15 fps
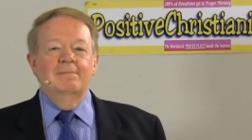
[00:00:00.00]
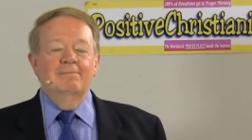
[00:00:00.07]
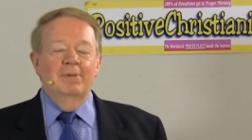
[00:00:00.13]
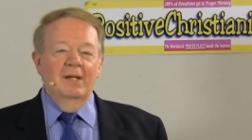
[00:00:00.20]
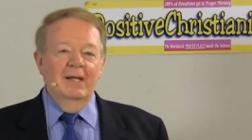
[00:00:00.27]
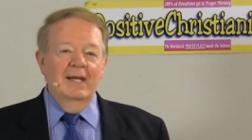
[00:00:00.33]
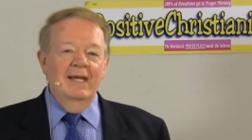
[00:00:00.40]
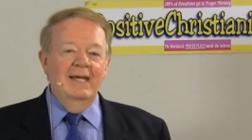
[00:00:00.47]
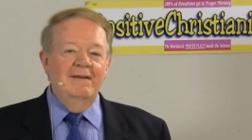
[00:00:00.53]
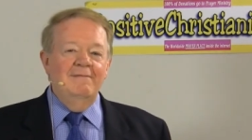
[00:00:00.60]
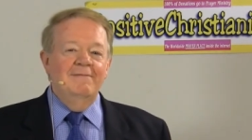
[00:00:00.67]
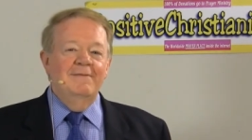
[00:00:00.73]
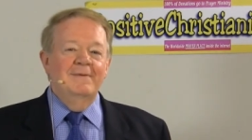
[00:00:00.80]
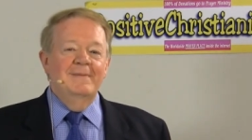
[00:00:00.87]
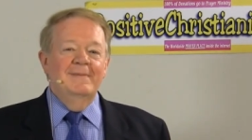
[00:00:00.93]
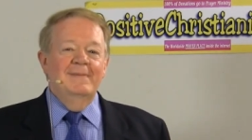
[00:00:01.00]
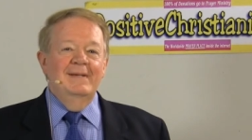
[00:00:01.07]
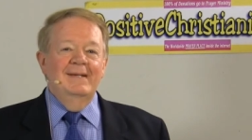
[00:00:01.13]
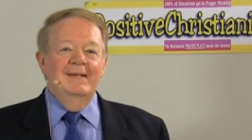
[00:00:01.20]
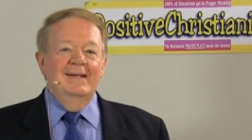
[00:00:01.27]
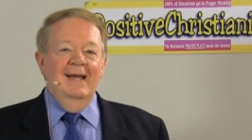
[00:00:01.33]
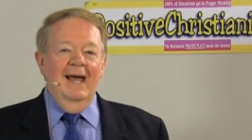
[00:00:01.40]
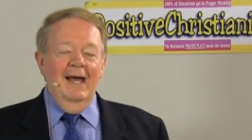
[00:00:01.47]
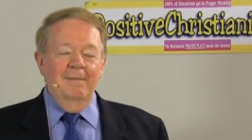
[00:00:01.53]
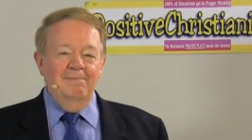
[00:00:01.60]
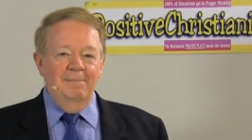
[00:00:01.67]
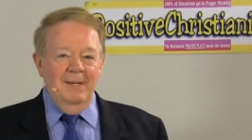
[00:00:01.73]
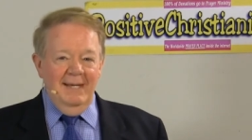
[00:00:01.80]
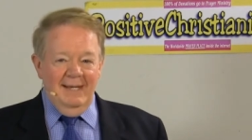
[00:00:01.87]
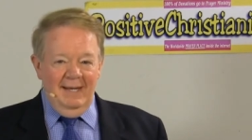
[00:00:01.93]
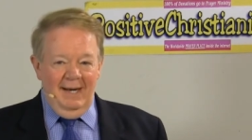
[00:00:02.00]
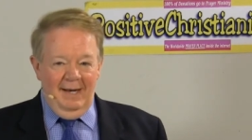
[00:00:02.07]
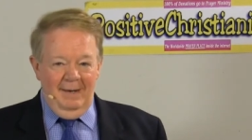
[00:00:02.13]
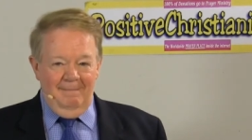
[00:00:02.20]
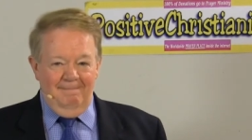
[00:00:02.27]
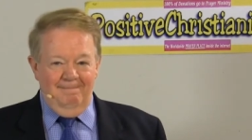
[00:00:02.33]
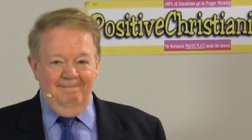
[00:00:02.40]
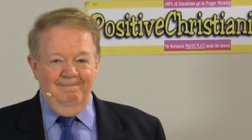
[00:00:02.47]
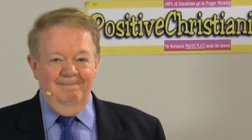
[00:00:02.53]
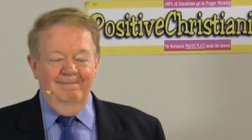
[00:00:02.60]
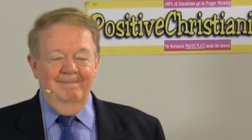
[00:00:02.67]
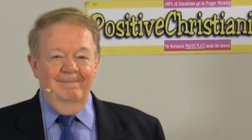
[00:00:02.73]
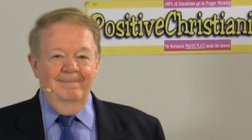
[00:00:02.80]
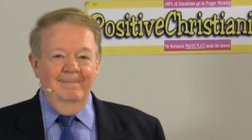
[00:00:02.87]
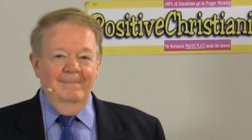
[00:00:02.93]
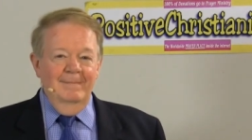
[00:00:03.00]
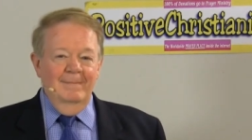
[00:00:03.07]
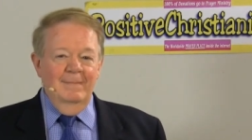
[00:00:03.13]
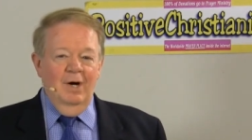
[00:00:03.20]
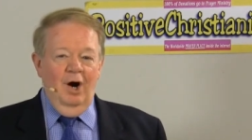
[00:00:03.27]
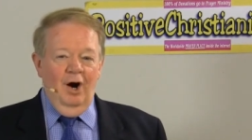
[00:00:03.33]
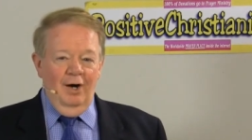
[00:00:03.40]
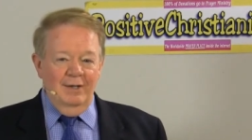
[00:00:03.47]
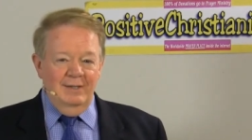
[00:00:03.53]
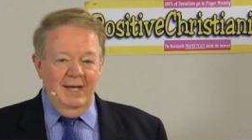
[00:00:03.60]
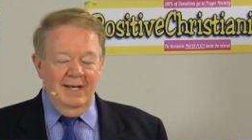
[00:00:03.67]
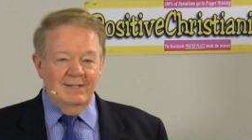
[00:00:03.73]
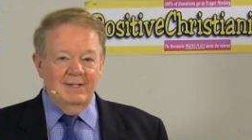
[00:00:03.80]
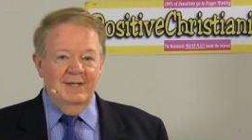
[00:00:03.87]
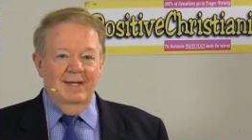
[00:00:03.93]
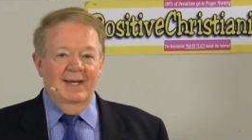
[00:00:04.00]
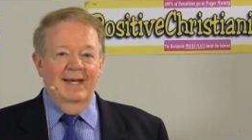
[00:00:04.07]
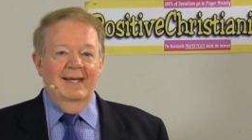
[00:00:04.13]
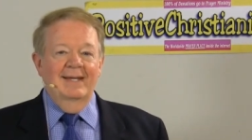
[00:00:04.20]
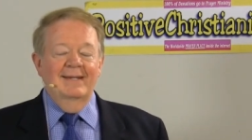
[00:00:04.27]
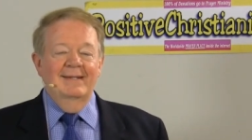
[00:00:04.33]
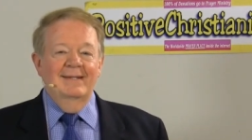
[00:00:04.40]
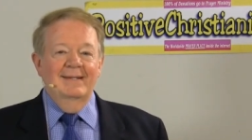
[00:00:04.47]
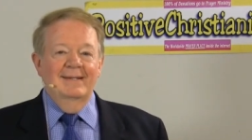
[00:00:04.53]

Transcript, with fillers: believe, and become our destiny.